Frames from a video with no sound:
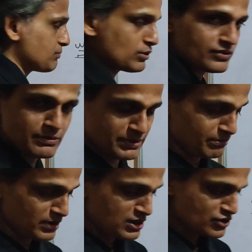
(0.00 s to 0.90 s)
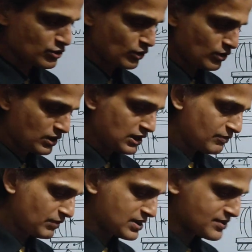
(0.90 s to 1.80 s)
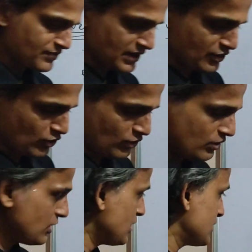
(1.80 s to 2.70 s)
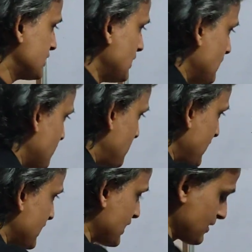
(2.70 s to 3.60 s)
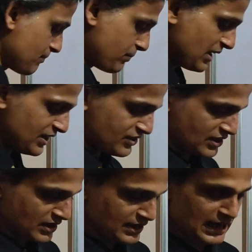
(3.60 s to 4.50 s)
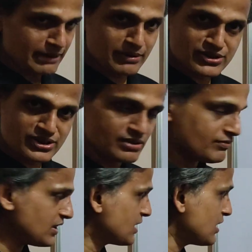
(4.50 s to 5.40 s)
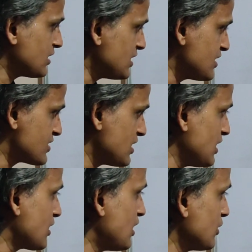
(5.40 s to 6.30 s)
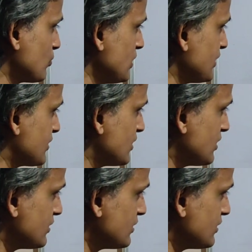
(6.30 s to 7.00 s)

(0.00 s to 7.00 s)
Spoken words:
depth of the beam. So, once we know the bearing plate dimension, we can easily calculate